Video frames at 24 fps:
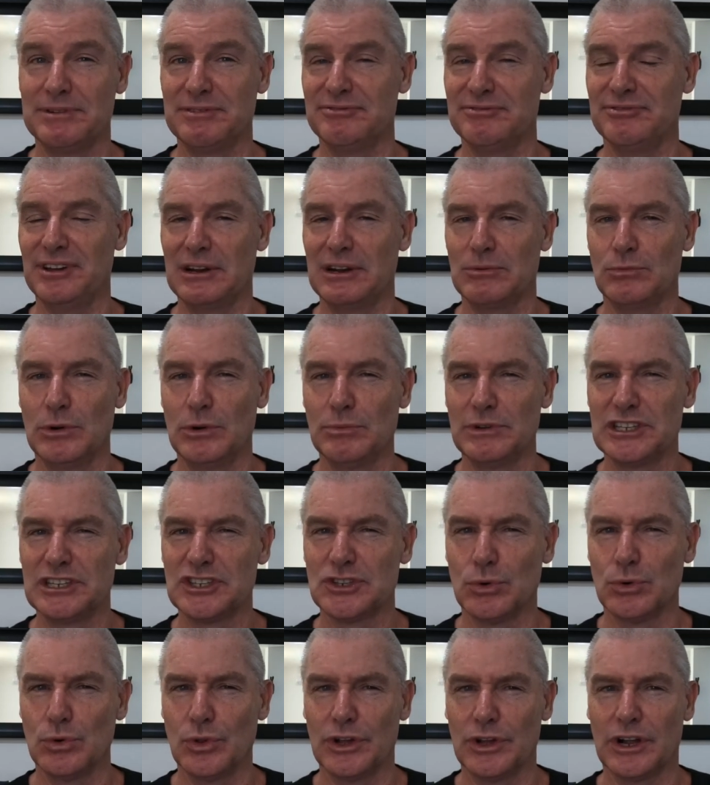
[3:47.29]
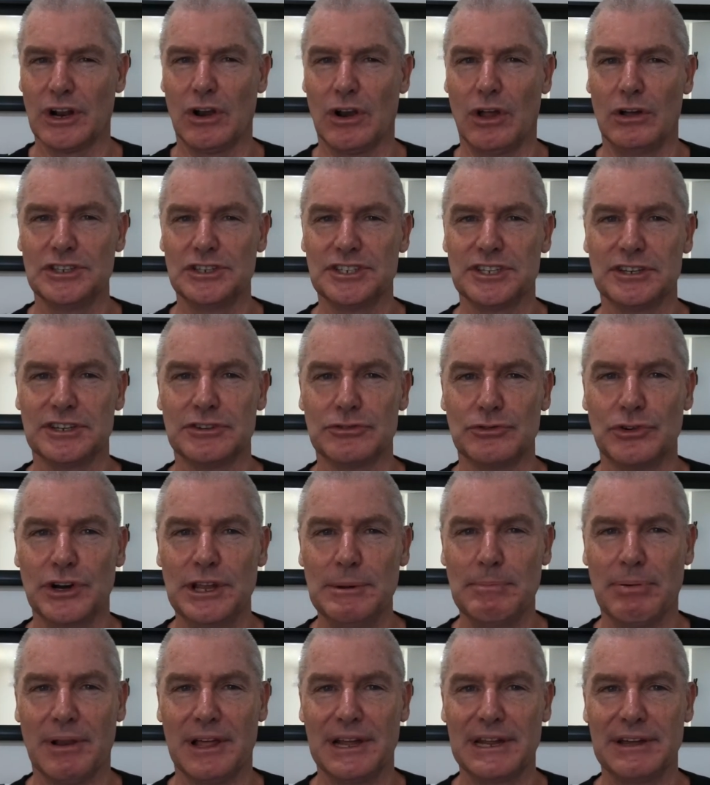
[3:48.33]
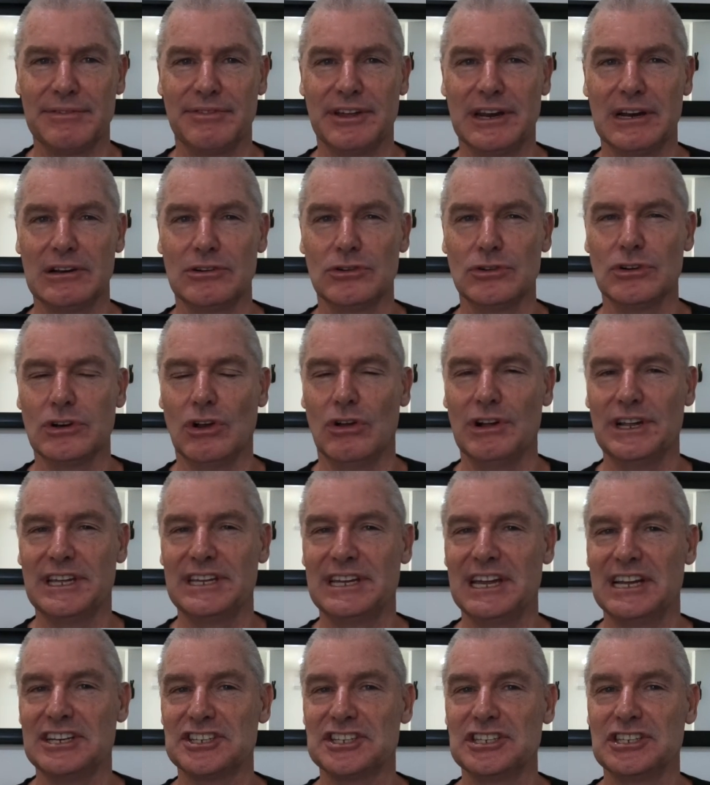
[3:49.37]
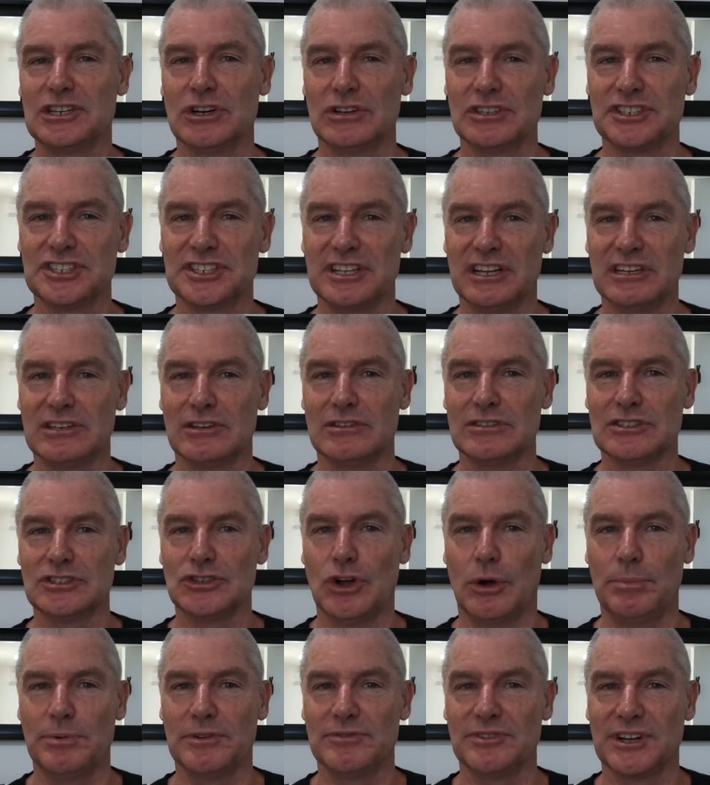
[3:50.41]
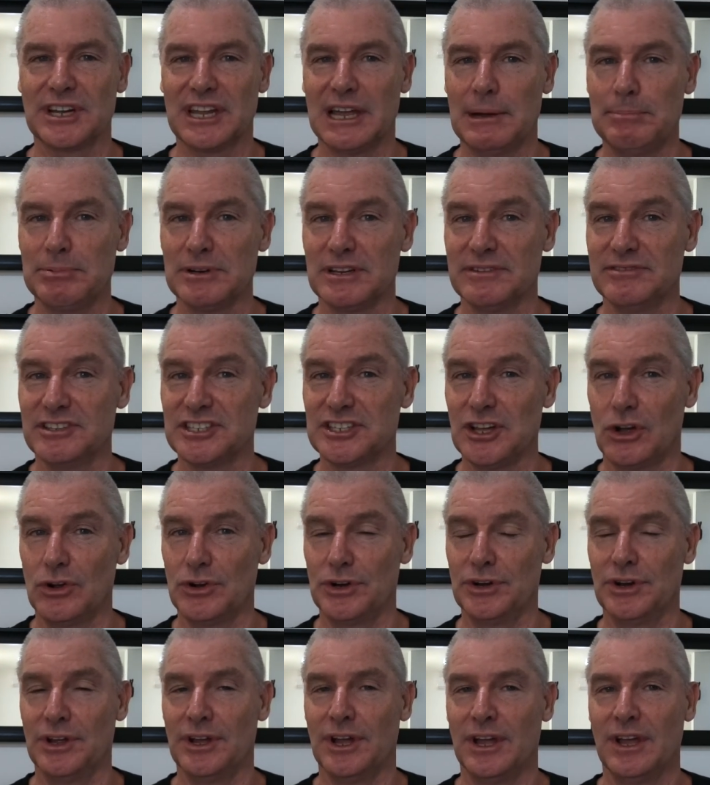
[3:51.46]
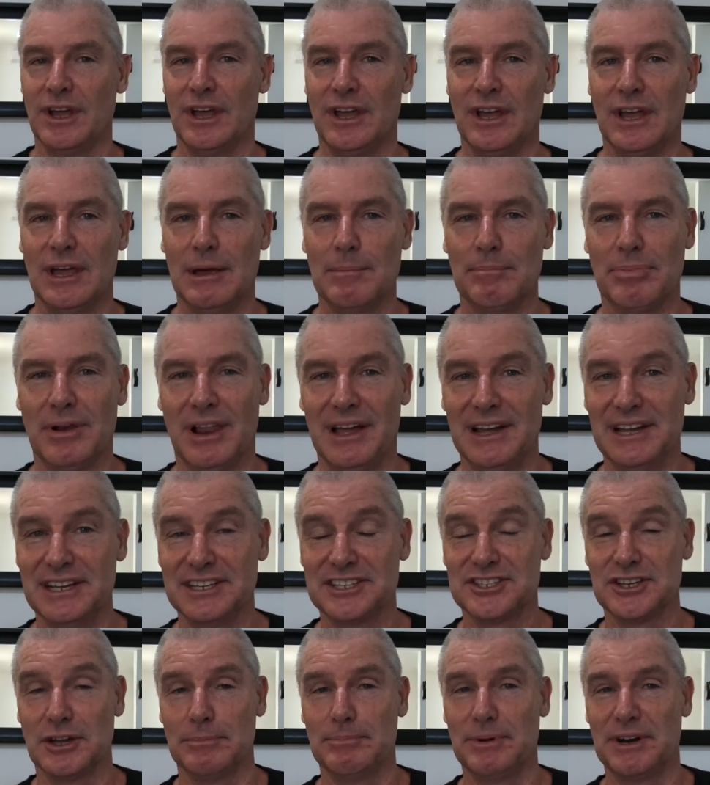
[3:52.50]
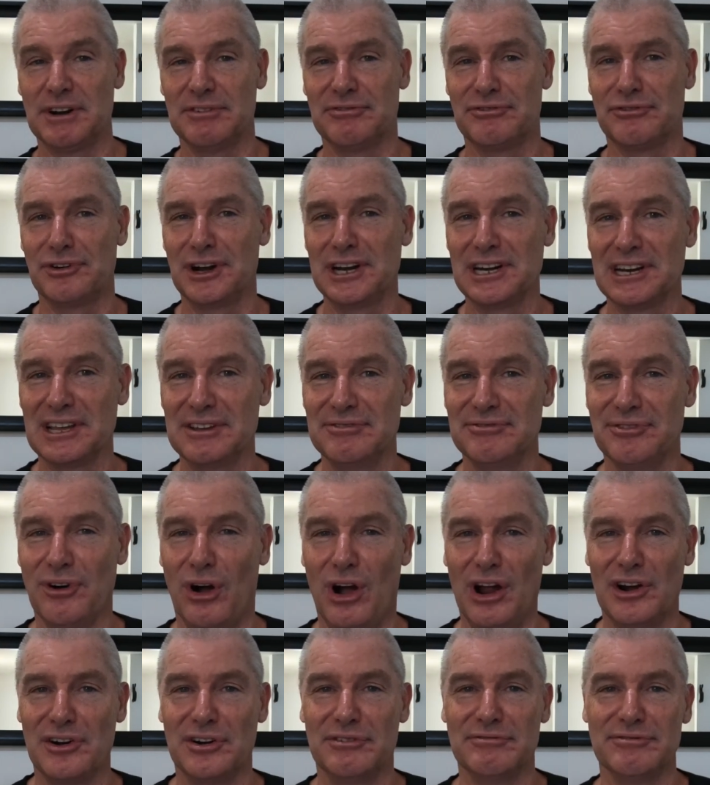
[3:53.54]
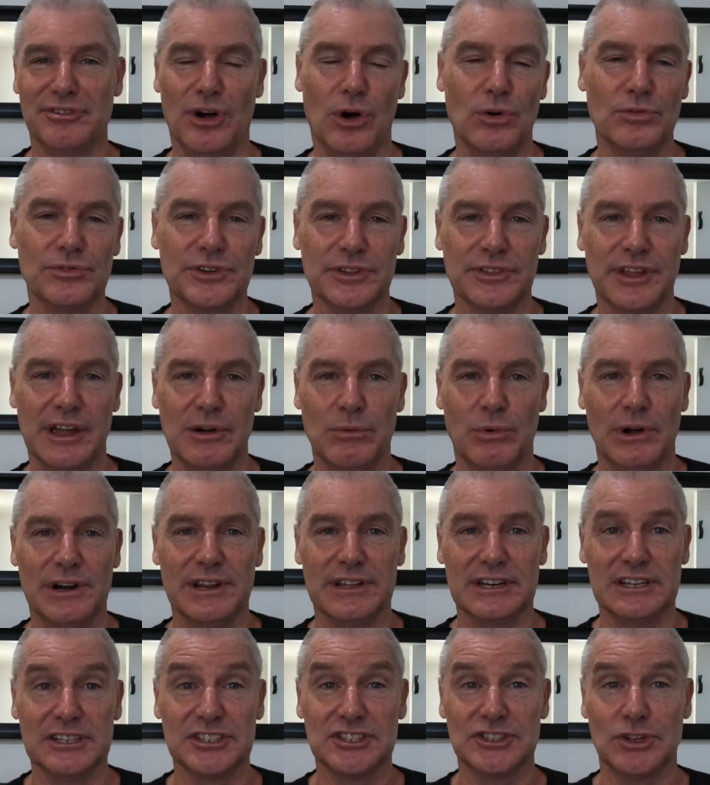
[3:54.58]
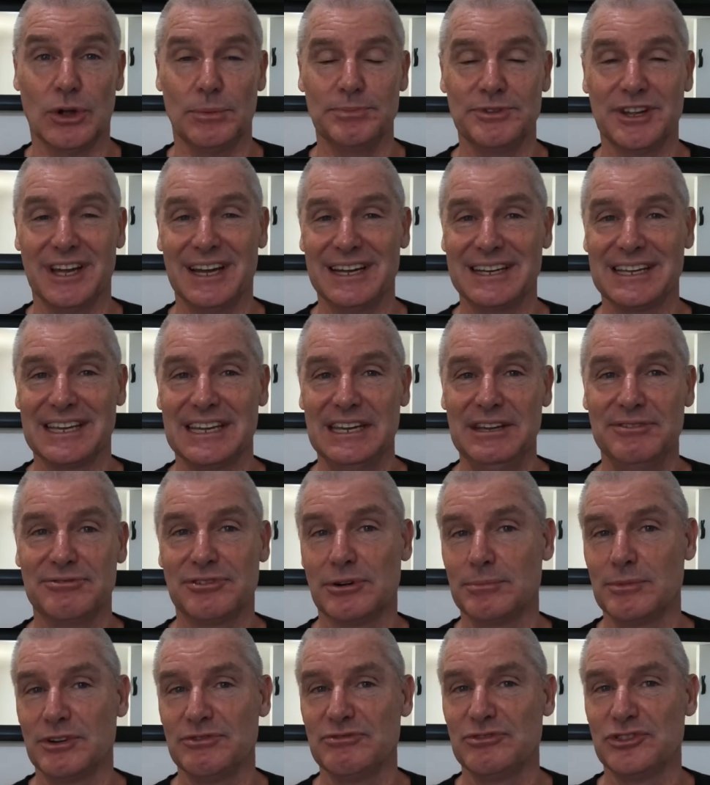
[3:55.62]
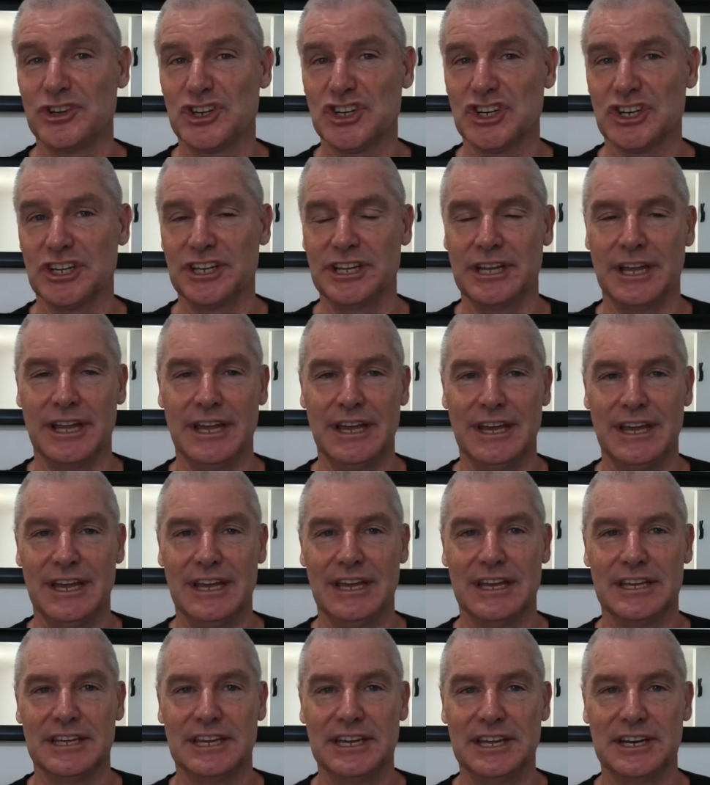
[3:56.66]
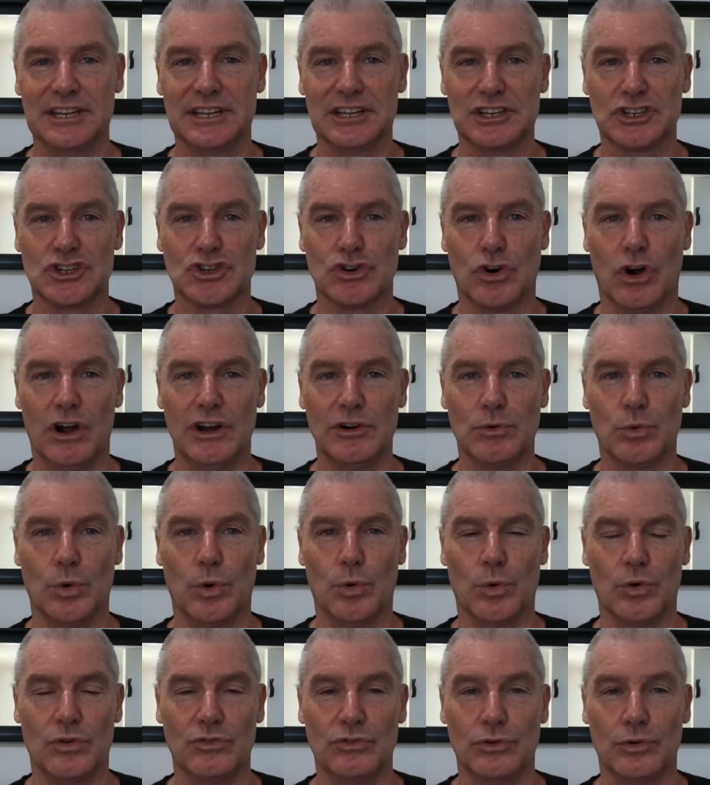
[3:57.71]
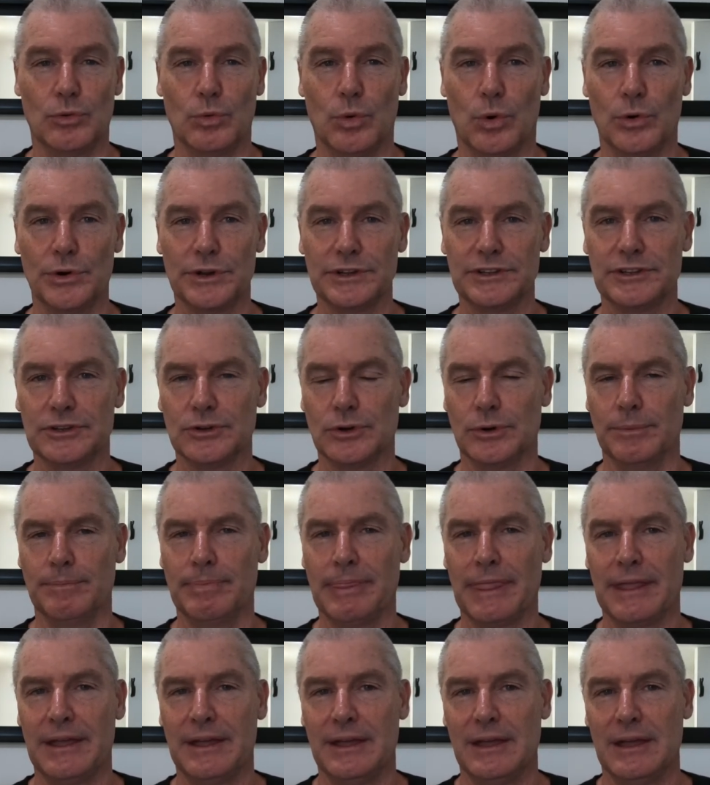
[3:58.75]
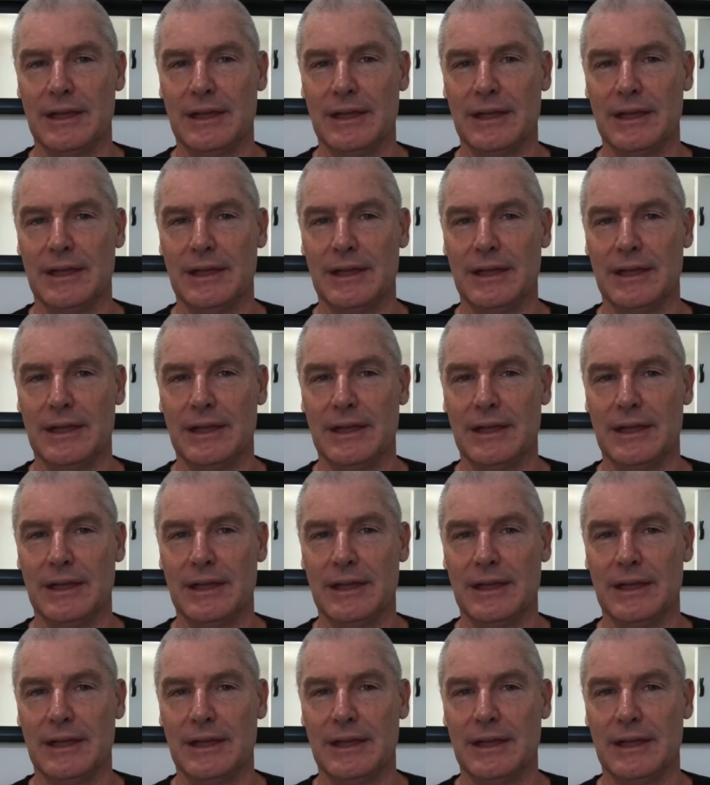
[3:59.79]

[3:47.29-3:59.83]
In fact, when we saw the close-in replay of that, it looked like he actually got stuck on top of a couple of his own players. So a bit of friendly fire involved in that one, and it stopped Key from officially getting a try rewarded to him.